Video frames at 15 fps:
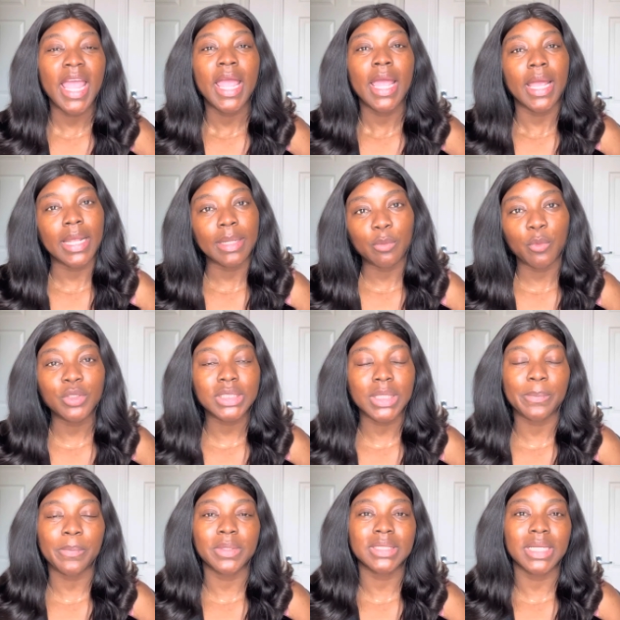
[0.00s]
And most
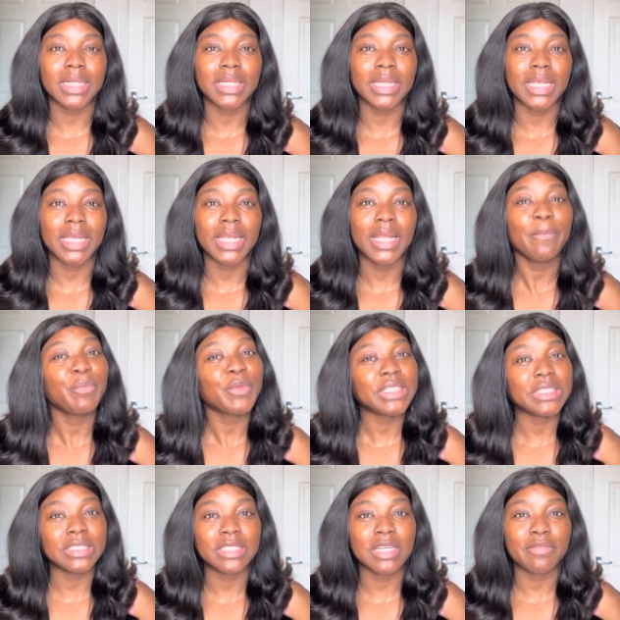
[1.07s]
importantly,
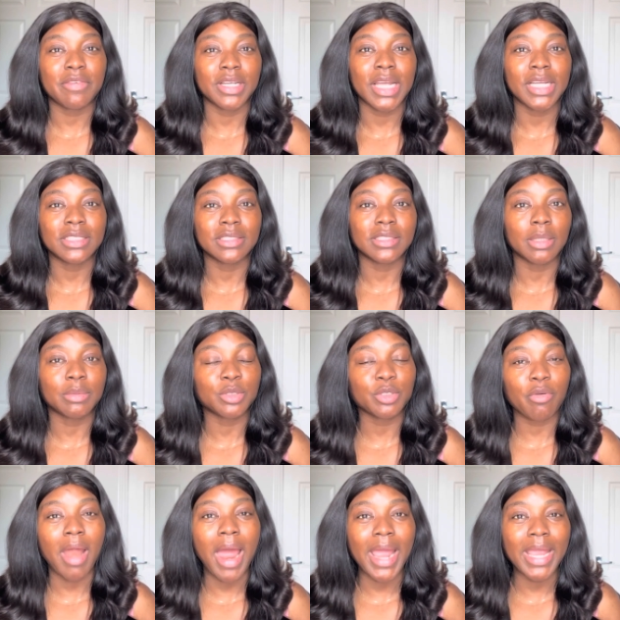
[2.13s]
do not forget to
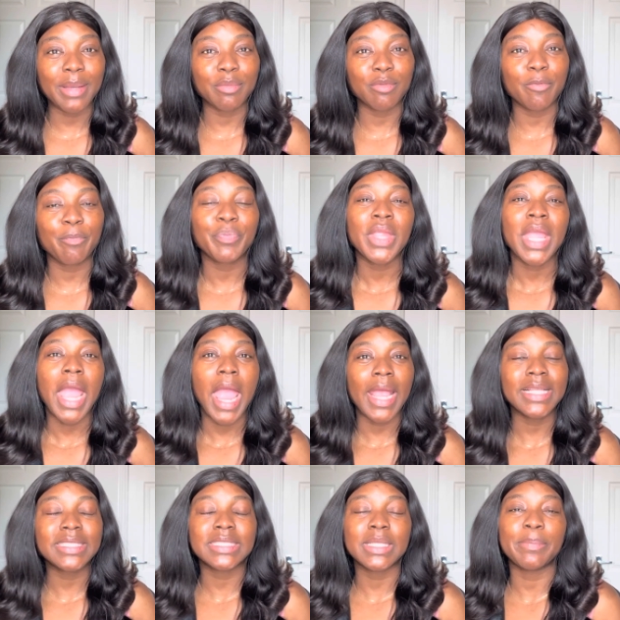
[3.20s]
subscribe.
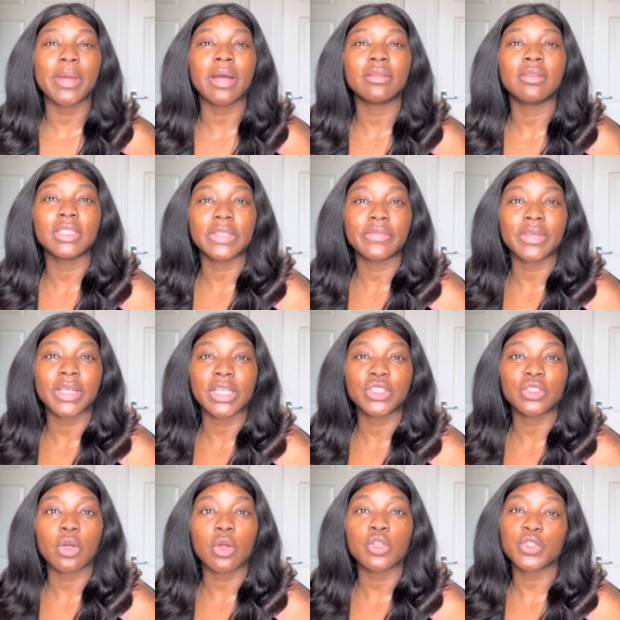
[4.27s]
Hit the bell
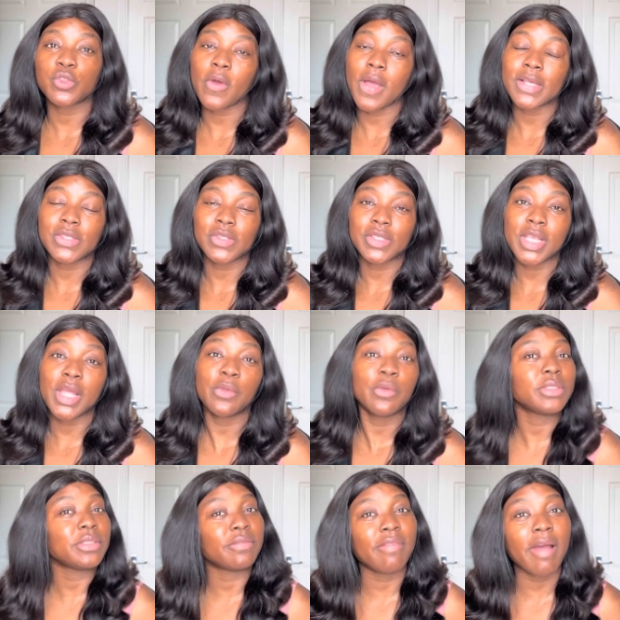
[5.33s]
notification so as to get
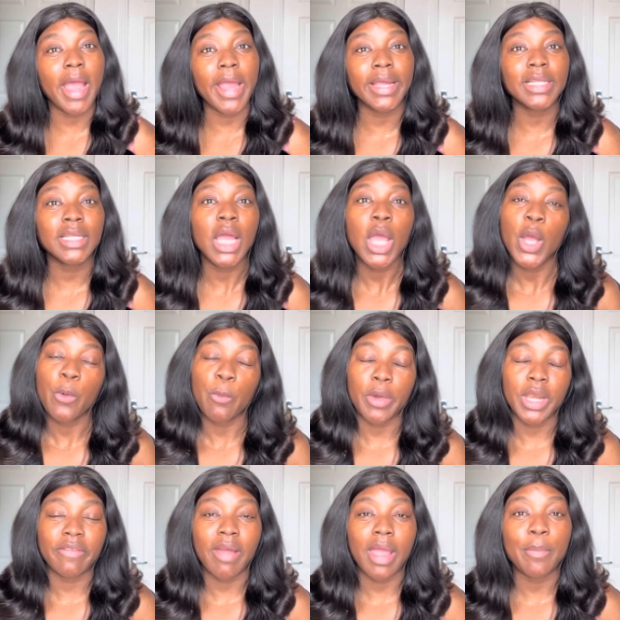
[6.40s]
notified
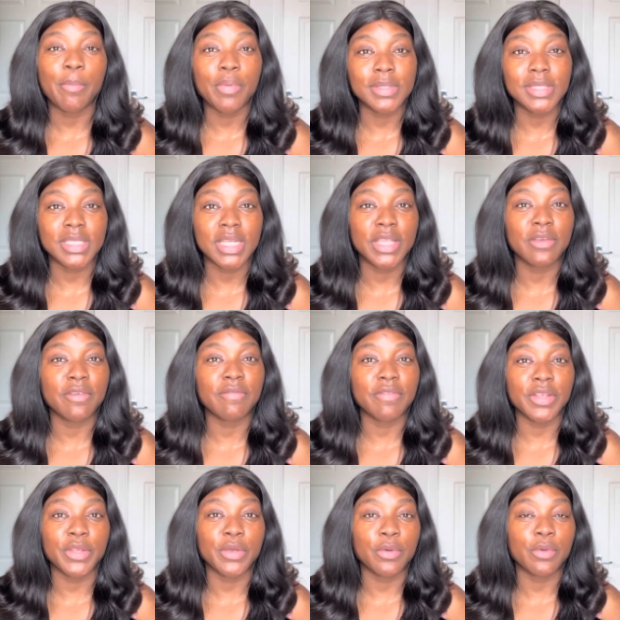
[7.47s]
whenever I post a new
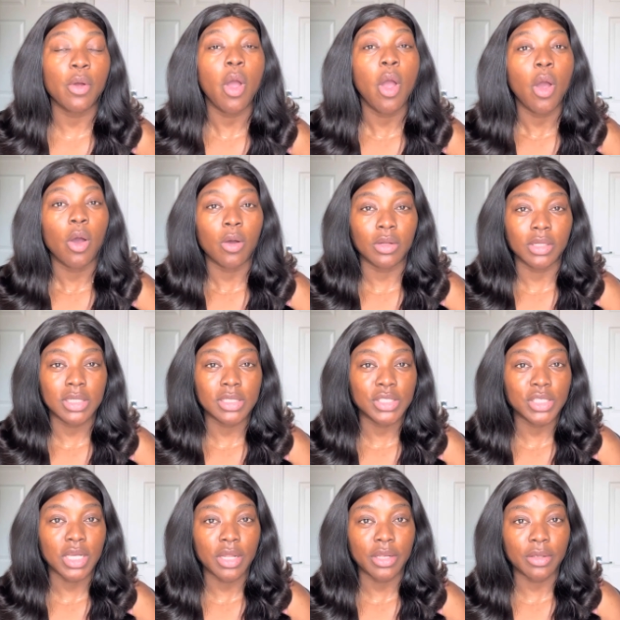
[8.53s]
video on this
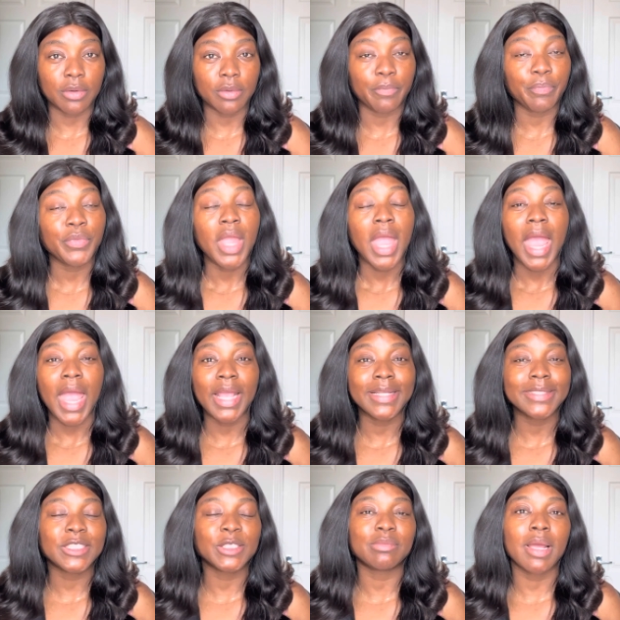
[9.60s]
channel. And
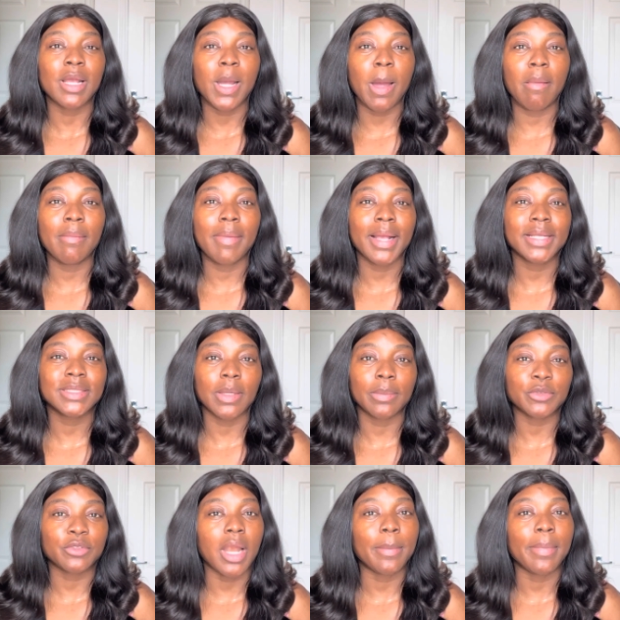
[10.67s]
to my coming back
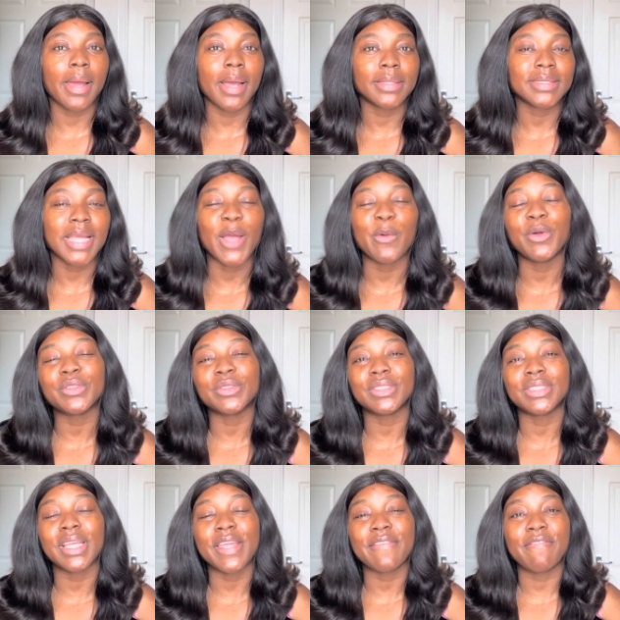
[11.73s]
subscribers, I want to
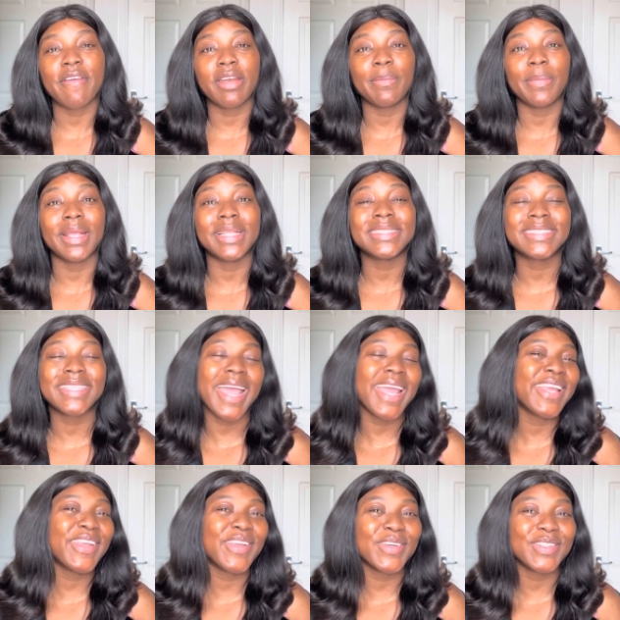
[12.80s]
say a very big
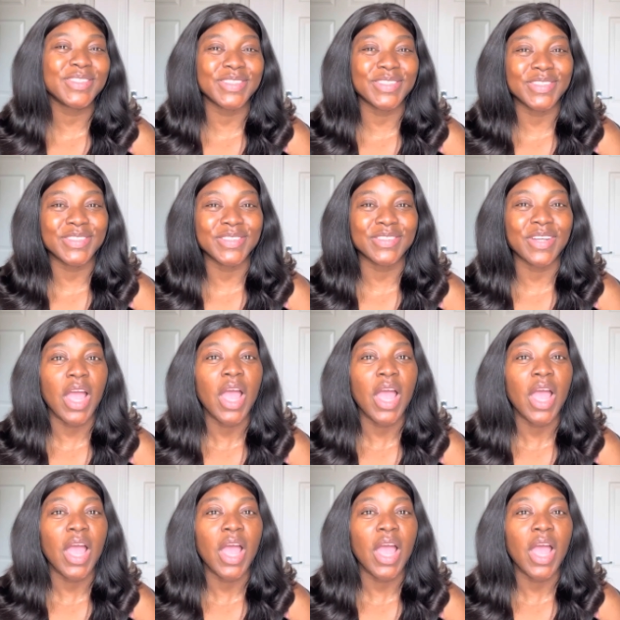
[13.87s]
thank you to you.